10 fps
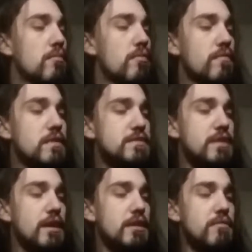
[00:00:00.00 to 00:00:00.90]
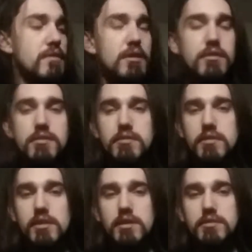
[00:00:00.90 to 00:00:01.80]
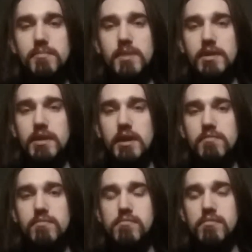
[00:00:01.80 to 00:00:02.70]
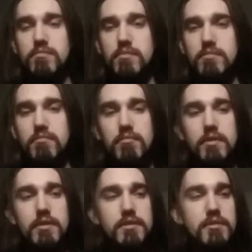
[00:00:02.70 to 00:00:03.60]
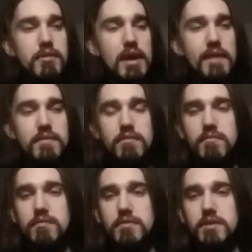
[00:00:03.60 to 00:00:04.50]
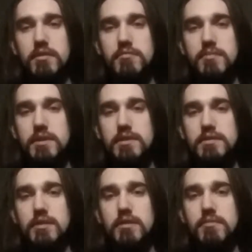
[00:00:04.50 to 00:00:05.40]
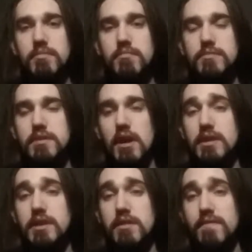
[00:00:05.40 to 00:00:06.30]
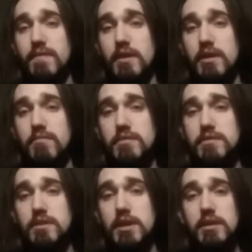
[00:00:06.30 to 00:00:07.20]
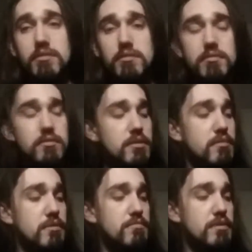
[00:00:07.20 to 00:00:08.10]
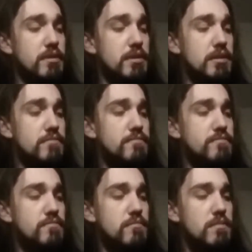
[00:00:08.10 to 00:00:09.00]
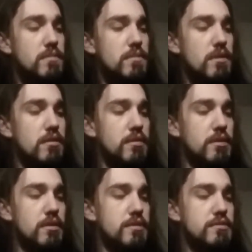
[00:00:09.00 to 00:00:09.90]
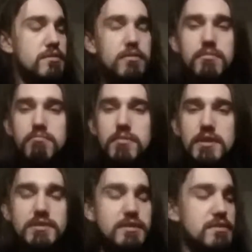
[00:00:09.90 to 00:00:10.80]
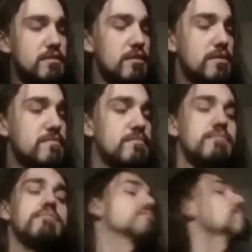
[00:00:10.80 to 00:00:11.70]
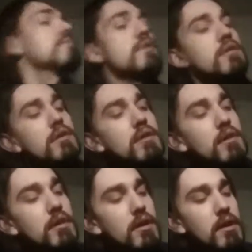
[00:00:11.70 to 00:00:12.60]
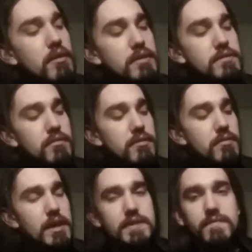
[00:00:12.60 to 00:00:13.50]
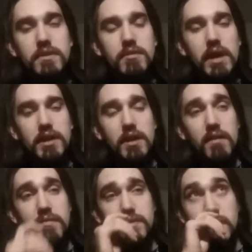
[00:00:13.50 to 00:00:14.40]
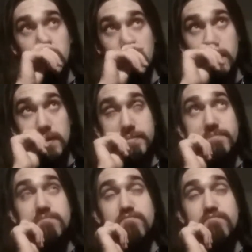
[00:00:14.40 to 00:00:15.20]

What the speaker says: move this anywhere, and depending on where you have your root note is going to identify which key you're going to be playing in. So let's get started. Alright, so in the last video I covered the